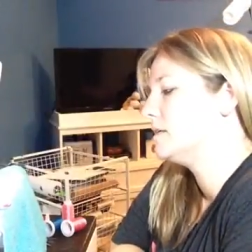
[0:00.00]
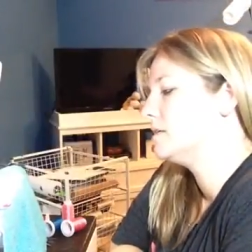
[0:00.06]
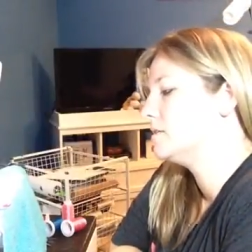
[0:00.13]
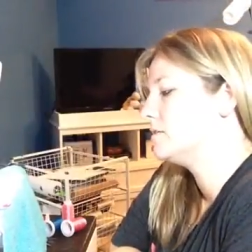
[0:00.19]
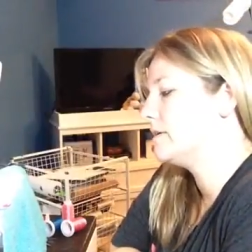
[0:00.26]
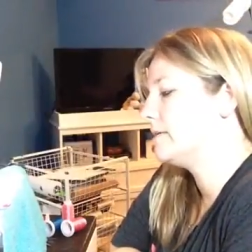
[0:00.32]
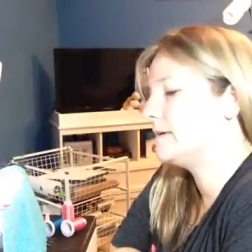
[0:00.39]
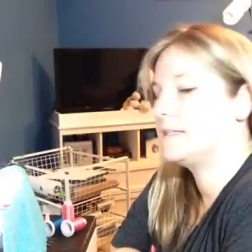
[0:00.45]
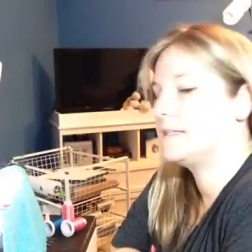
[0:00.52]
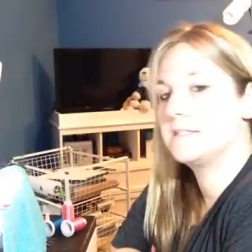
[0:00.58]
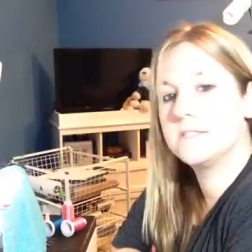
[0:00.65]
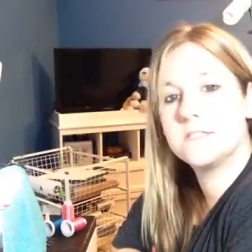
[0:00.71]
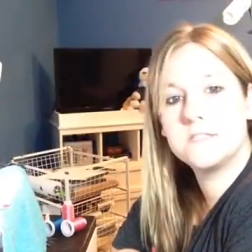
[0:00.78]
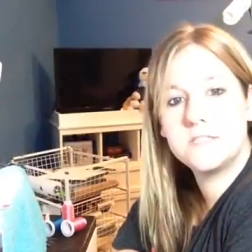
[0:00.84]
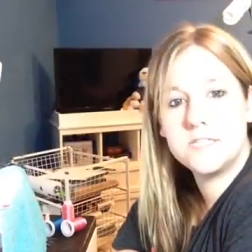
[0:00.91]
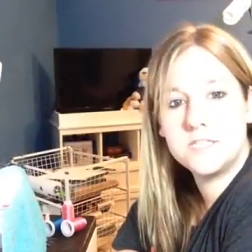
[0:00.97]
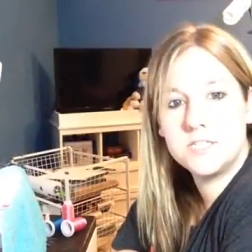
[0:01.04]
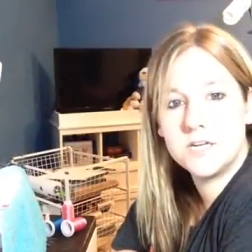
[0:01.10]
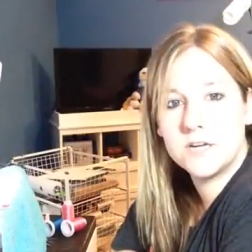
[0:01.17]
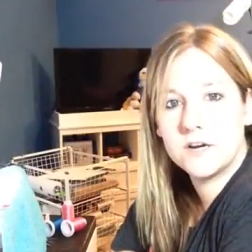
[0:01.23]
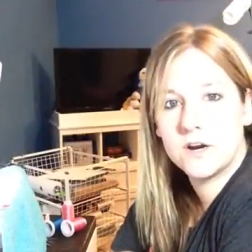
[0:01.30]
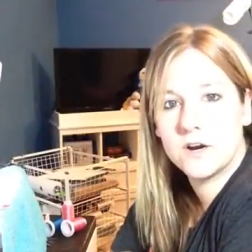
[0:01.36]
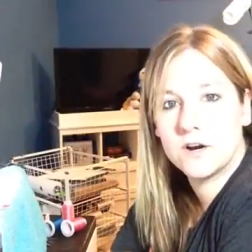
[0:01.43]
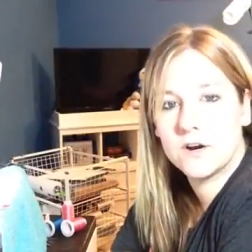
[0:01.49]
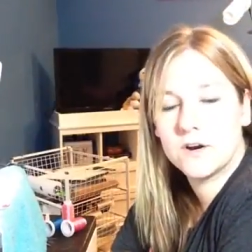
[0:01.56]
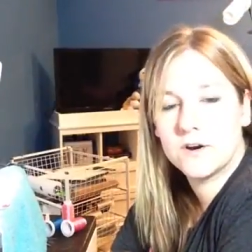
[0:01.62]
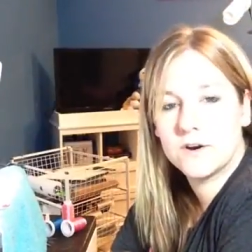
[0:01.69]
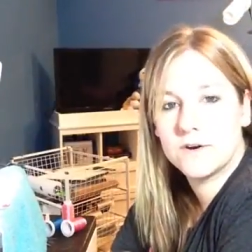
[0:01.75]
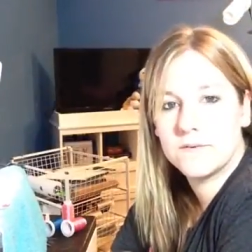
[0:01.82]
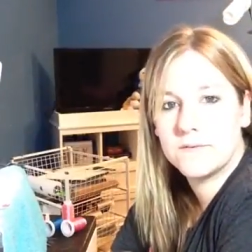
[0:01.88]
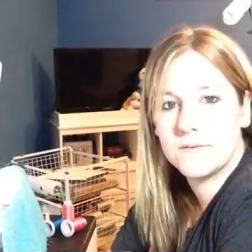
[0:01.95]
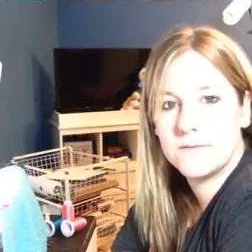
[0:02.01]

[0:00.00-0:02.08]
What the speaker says: So anyway, this is stitching her